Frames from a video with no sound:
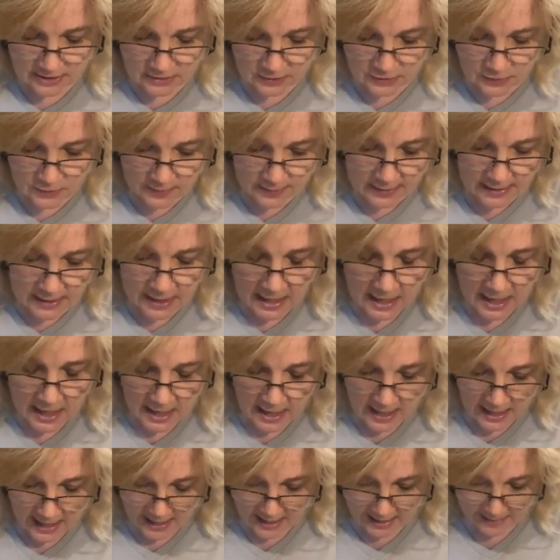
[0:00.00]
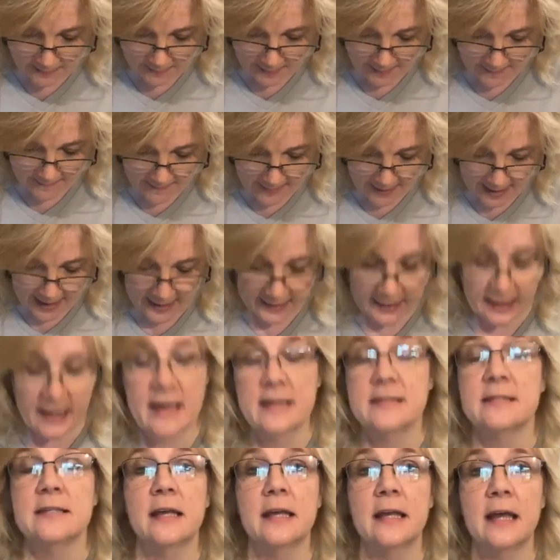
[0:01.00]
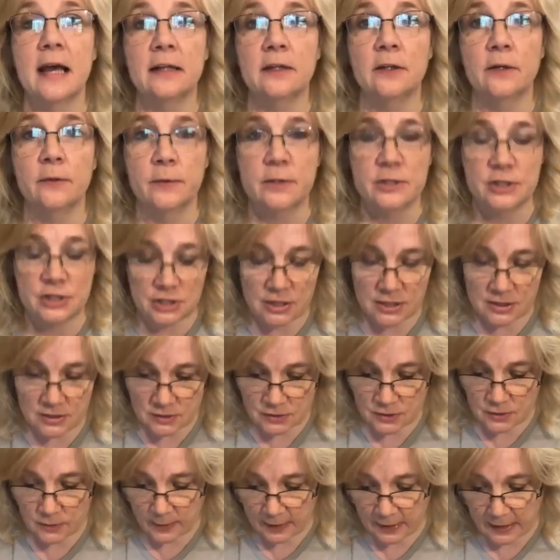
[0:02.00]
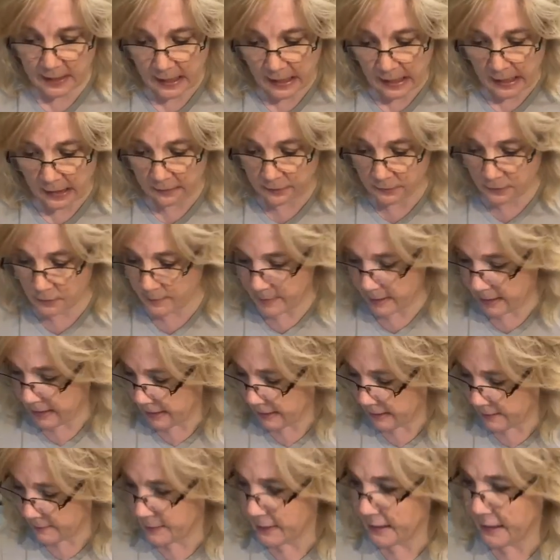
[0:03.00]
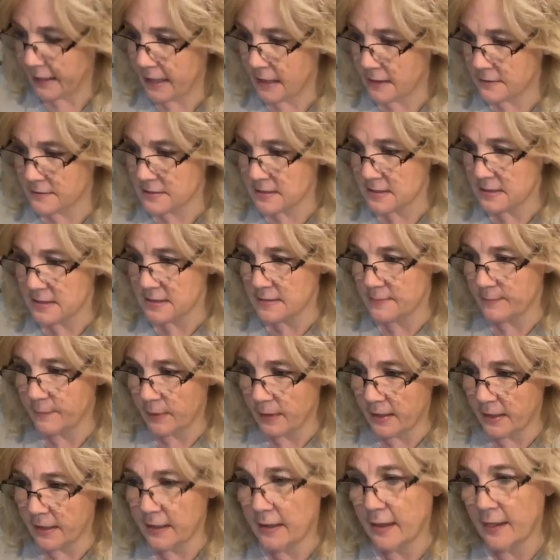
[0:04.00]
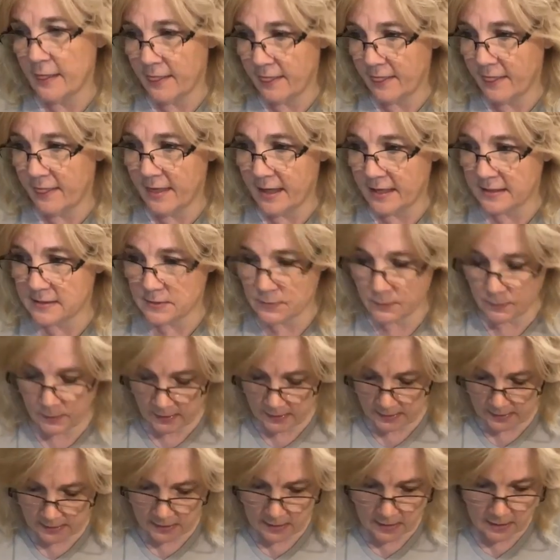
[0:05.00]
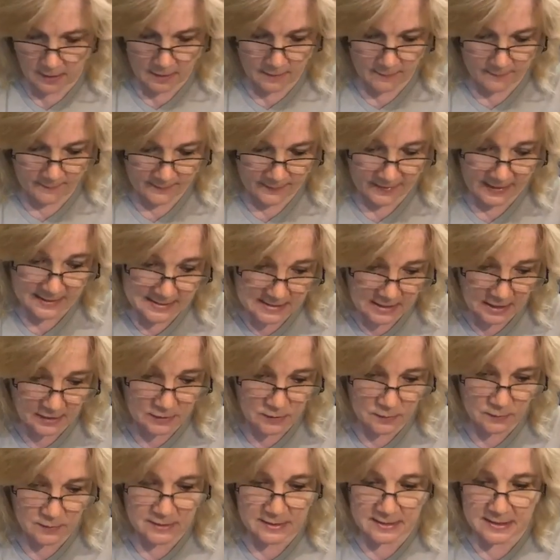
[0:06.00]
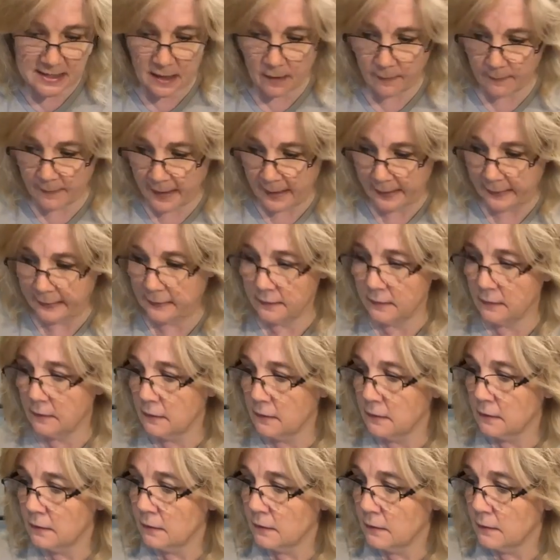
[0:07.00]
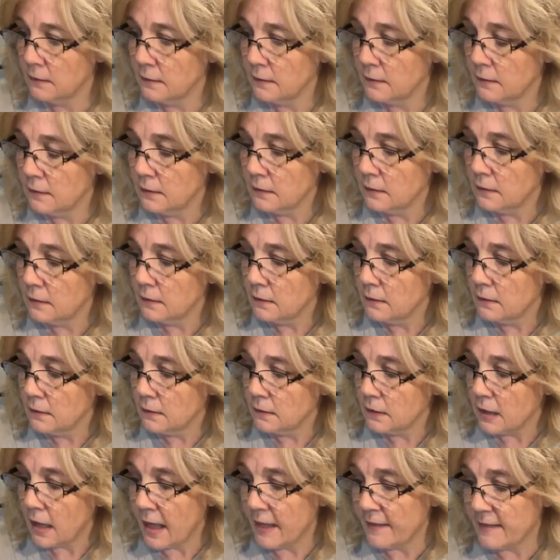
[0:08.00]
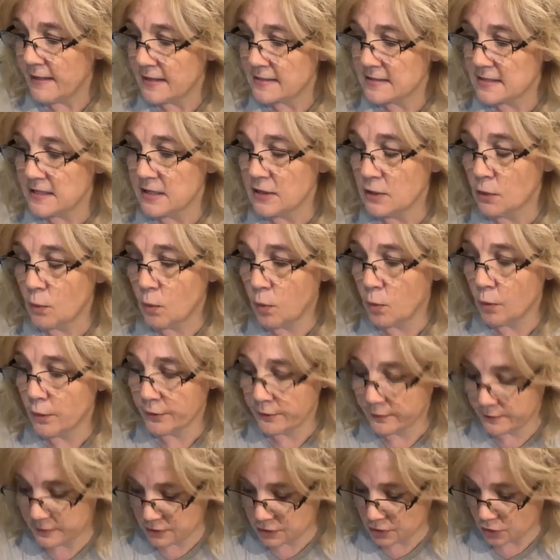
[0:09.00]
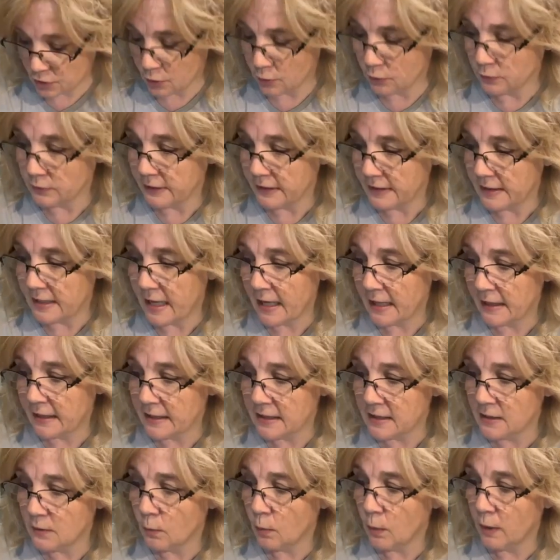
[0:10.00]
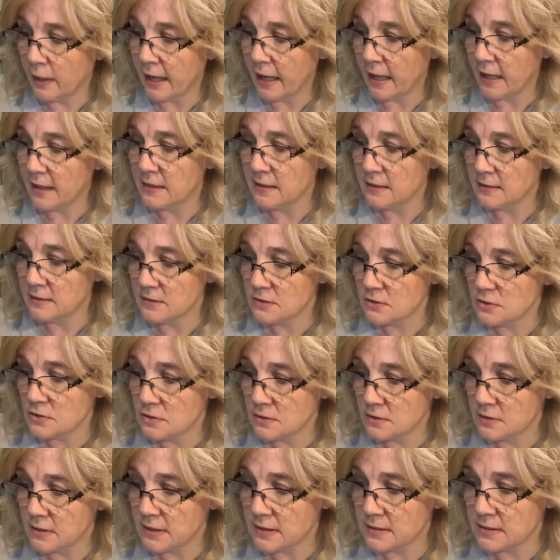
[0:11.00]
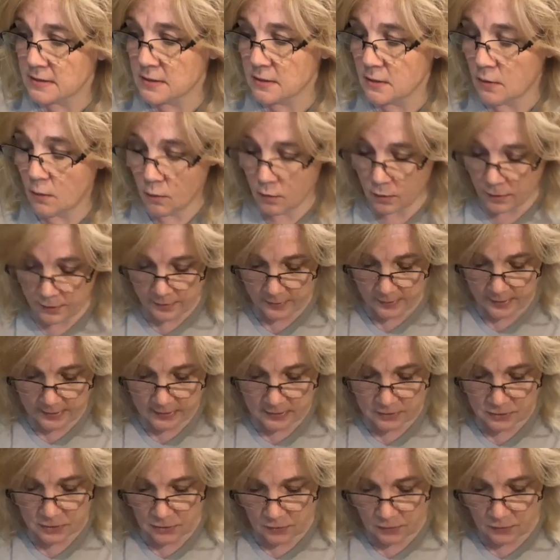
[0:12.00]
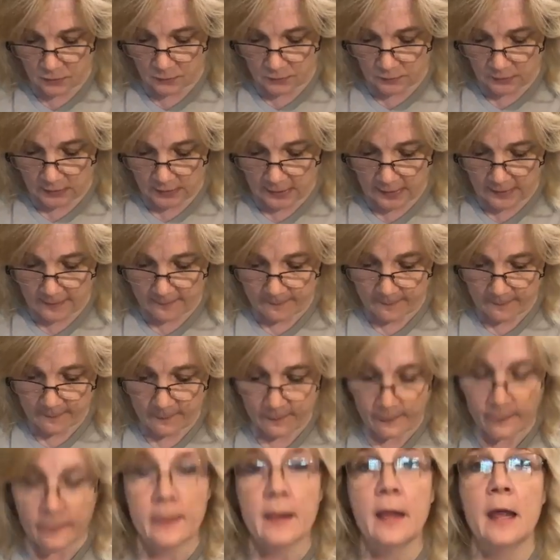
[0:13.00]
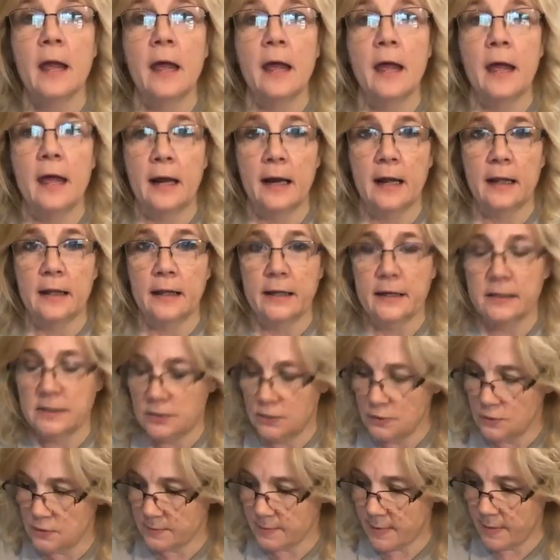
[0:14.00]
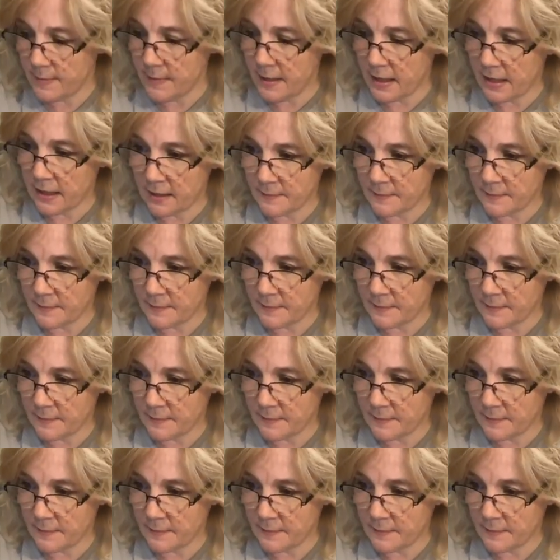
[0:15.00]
tint to it, and my back has a yellowish tint to it. I don't know about anybody else's, but that's how you can tell mine. And that's in the 1/4 inch only, not in the 1/8 inch. That's in 1/4 inch only. And I like to use my